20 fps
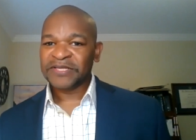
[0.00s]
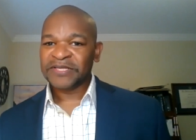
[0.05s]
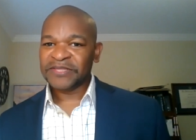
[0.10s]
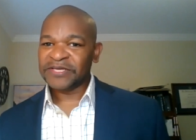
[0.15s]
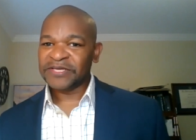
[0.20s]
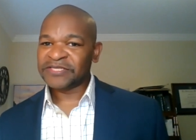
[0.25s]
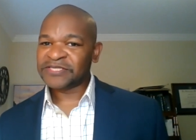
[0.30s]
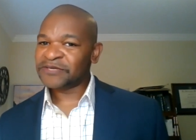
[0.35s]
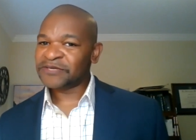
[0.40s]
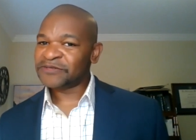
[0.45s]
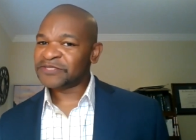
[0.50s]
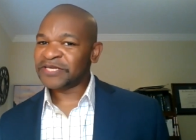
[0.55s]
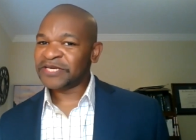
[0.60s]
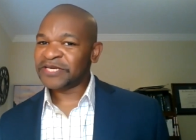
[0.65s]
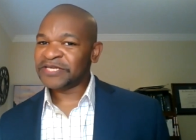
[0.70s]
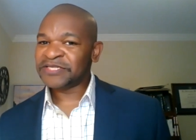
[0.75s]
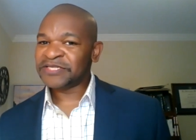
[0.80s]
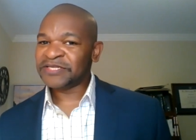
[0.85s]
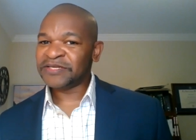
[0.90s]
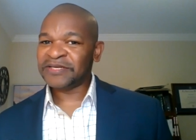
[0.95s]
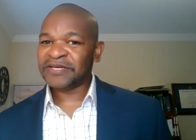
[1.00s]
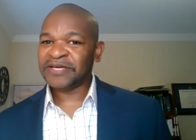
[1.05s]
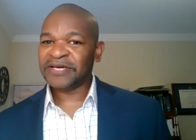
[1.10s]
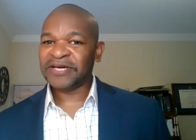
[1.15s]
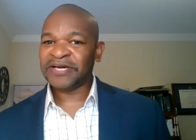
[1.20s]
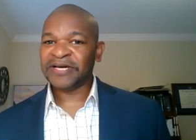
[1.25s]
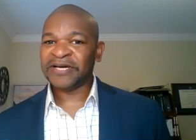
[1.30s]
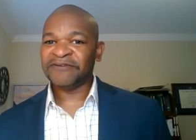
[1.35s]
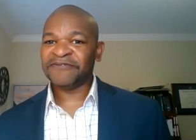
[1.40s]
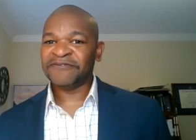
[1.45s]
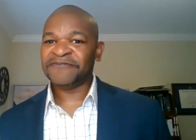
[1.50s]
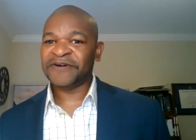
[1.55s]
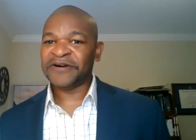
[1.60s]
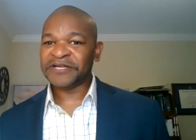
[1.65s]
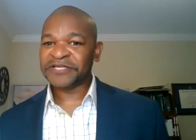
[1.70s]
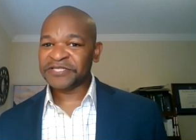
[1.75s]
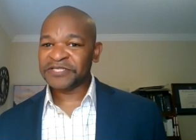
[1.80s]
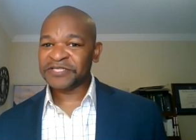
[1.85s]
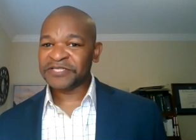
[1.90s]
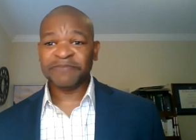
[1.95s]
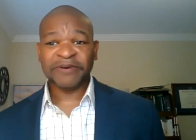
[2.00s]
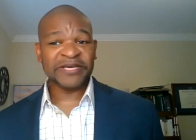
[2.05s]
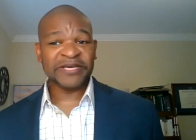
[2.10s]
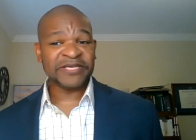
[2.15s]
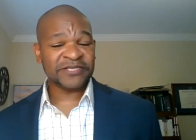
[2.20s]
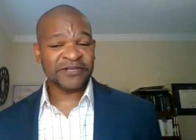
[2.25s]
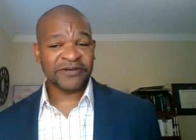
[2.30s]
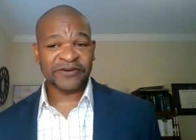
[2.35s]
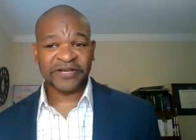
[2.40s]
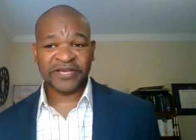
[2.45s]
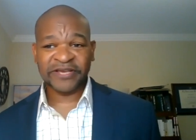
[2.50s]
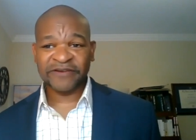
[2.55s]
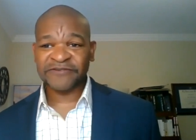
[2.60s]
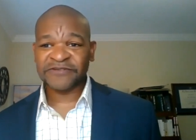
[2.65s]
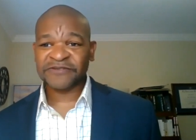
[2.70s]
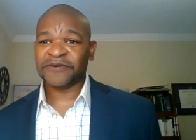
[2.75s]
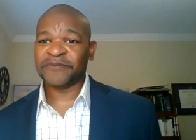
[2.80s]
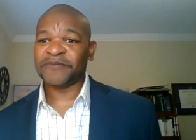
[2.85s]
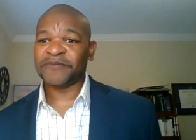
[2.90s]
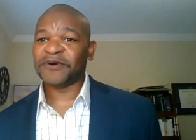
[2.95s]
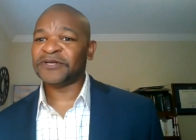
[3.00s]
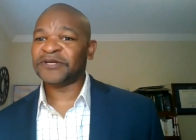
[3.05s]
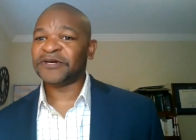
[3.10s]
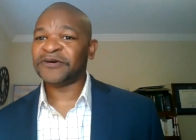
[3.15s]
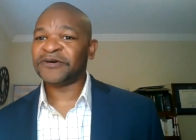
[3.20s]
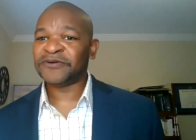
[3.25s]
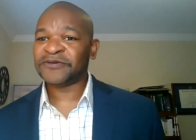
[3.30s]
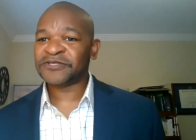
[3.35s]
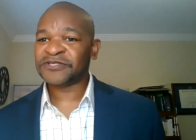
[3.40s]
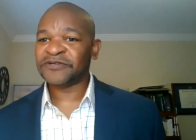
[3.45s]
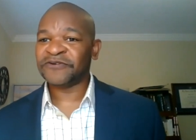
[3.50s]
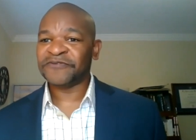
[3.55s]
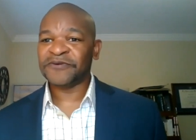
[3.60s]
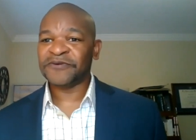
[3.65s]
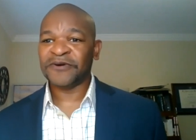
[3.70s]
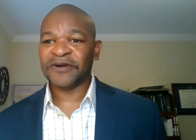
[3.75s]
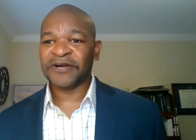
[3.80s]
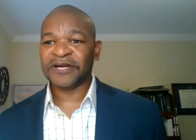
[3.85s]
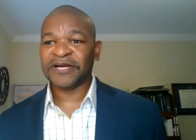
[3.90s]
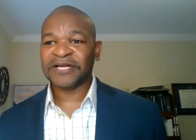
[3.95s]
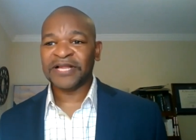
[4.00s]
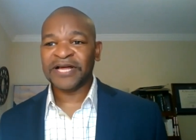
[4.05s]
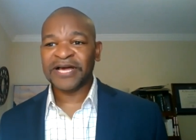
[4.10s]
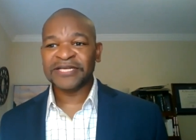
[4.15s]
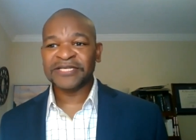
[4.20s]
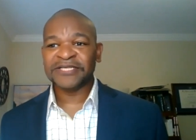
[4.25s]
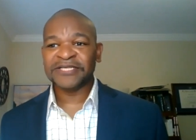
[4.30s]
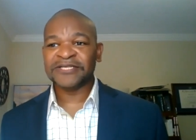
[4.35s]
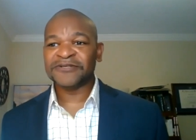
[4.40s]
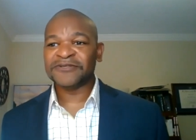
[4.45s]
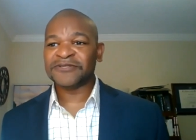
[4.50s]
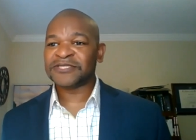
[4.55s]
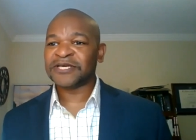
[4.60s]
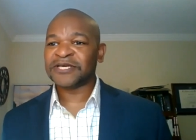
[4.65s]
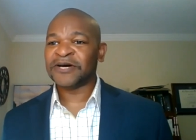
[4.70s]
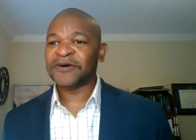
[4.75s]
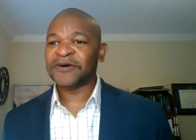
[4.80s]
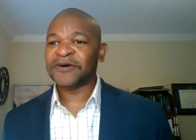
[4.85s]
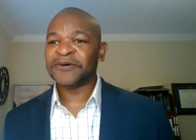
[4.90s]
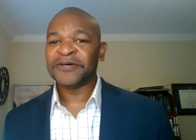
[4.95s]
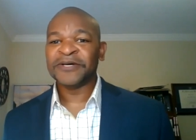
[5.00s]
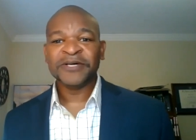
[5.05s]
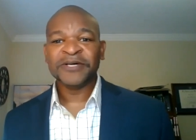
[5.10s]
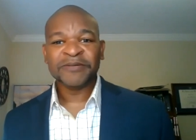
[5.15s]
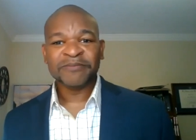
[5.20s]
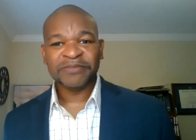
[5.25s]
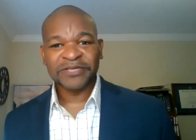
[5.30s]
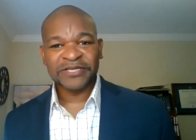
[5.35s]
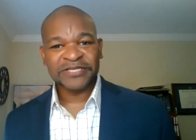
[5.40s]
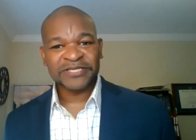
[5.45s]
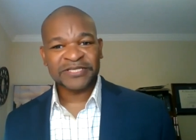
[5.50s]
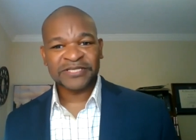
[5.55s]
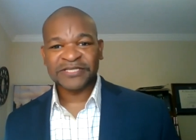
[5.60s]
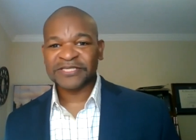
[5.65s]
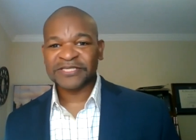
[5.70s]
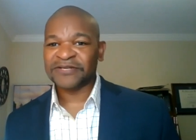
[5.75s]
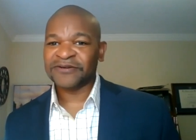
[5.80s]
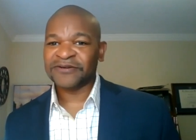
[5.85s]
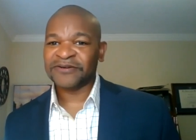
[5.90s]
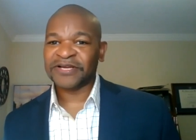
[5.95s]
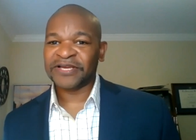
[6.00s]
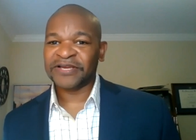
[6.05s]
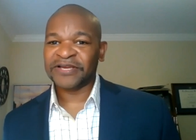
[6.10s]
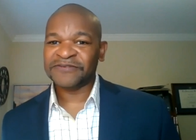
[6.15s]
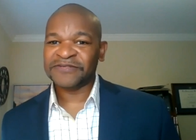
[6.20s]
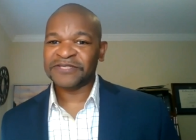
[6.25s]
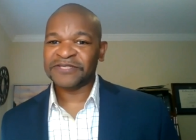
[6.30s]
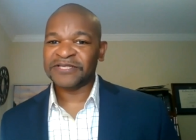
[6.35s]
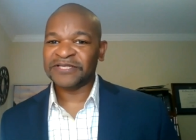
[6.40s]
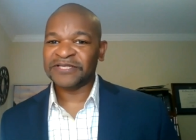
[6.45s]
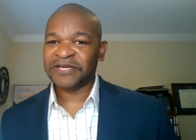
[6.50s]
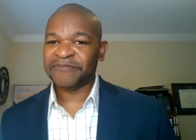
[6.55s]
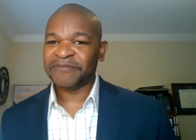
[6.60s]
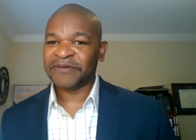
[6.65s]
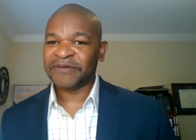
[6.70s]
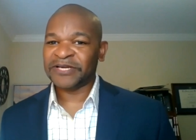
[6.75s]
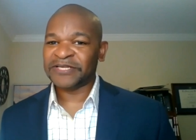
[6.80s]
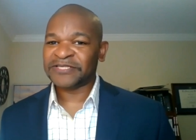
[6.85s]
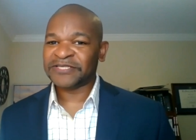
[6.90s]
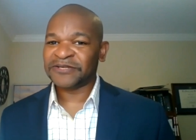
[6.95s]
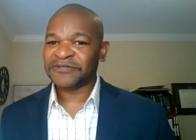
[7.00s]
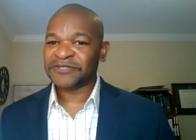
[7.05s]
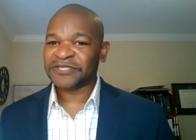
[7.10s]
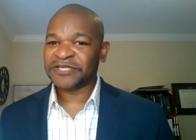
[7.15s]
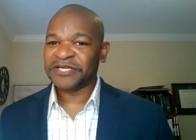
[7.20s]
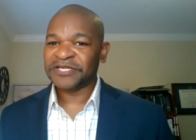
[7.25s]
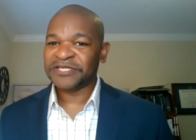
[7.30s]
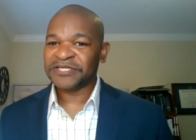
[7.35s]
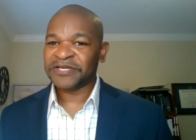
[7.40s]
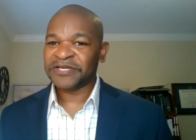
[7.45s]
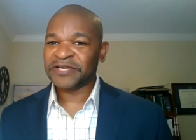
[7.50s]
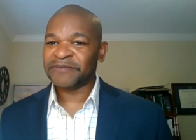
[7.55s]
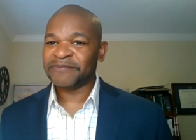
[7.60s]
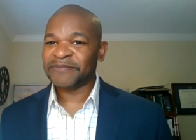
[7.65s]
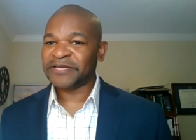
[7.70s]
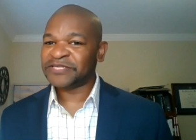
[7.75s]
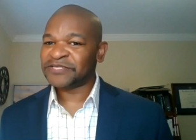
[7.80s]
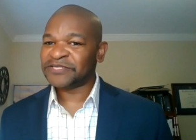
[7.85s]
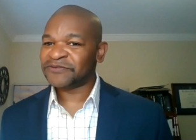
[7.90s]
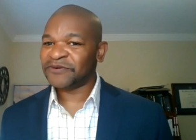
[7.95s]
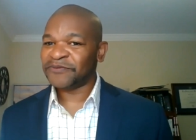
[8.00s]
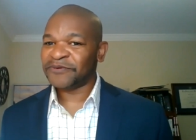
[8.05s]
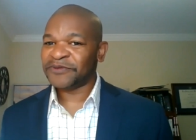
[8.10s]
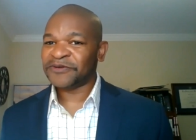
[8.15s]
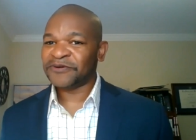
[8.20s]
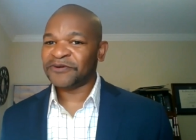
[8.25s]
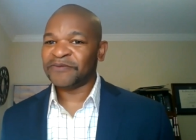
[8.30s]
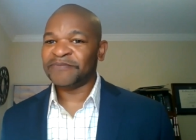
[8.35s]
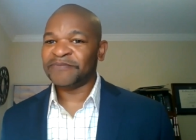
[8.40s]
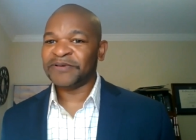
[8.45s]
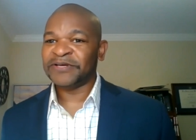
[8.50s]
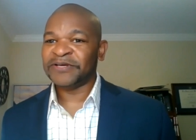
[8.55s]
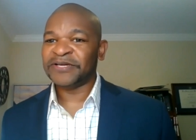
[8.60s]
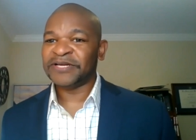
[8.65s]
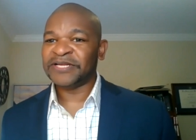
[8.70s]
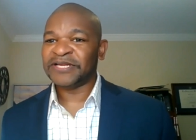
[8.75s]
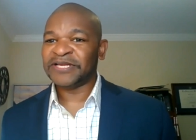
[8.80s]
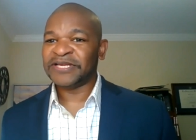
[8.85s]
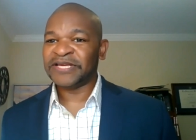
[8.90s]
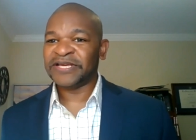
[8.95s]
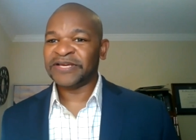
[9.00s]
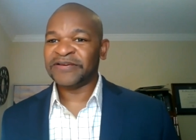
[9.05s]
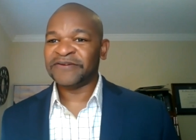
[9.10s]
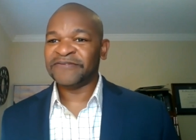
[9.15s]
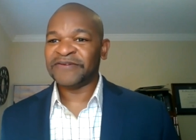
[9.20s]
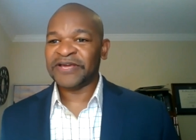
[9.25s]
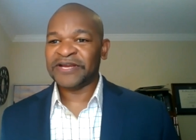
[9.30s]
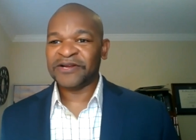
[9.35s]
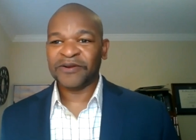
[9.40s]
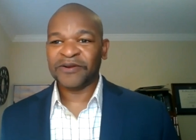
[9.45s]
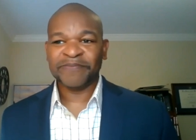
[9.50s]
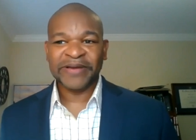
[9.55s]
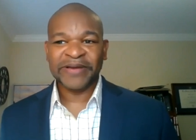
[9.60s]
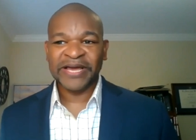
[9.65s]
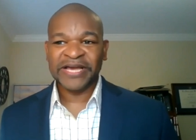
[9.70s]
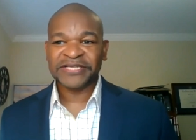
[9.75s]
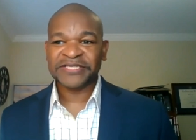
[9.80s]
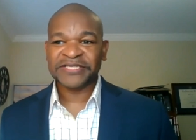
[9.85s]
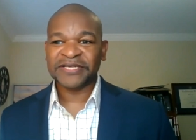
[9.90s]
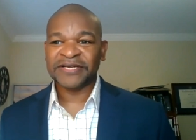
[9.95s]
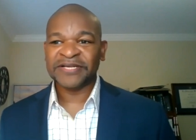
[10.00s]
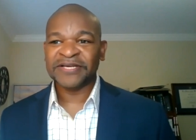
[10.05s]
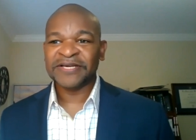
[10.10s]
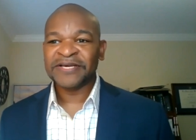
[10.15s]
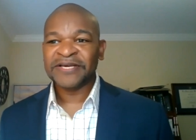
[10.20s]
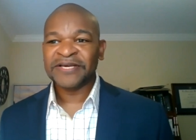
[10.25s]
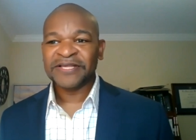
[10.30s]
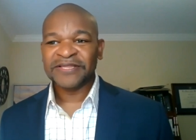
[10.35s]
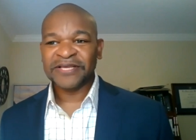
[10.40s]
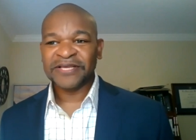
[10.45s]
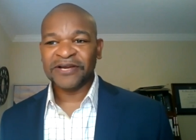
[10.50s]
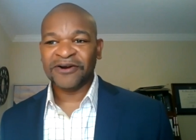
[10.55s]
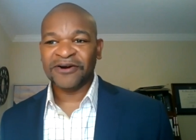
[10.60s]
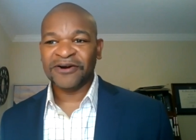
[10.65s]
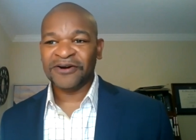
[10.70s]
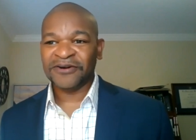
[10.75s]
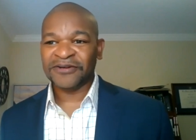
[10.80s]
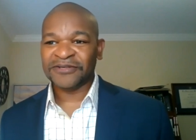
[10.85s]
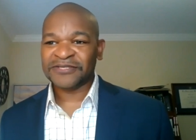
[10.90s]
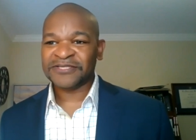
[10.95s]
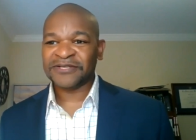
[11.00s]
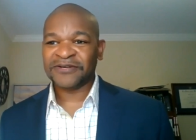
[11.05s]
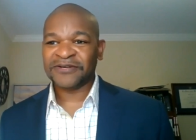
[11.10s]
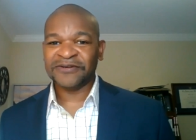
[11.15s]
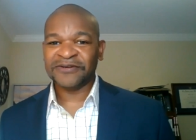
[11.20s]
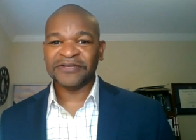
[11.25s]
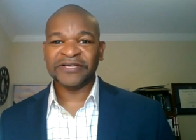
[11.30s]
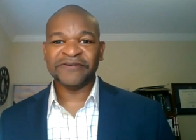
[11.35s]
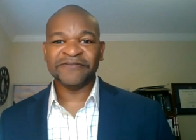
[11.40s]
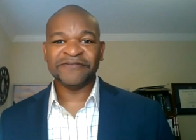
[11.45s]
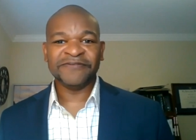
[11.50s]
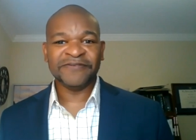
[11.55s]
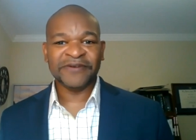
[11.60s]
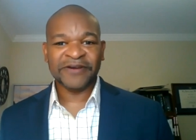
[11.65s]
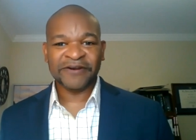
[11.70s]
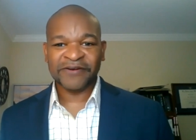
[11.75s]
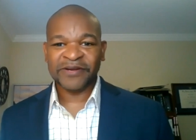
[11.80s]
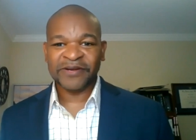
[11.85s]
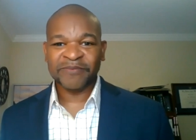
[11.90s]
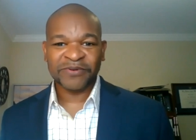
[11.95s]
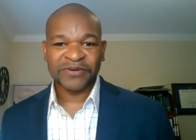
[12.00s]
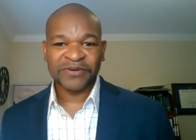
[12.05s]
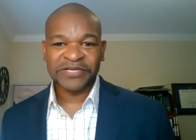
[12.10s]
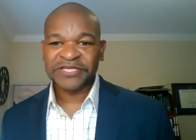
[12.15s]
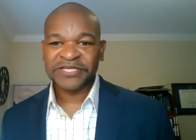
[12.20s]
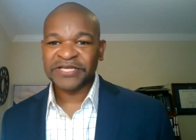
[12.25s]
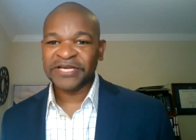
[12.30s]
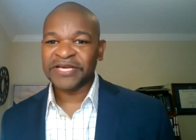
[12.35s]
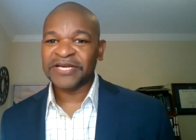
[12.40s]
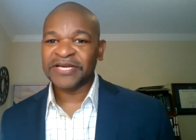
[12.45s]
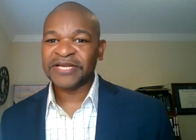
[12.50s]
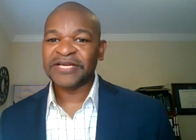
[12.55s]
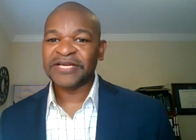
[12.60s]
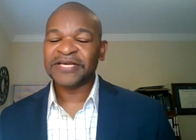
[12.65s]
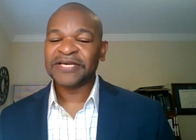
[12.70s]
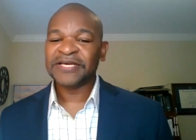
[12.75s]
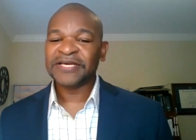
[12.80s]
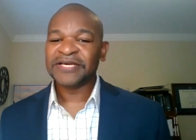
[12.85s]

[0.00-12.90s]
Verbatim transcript: The association uh, functions based on gifts from our donors, so if you are inclined to do so, please consider a gift to the Alumni Association commensurate with your ability to give and your passion. They are all certainly very appreciated.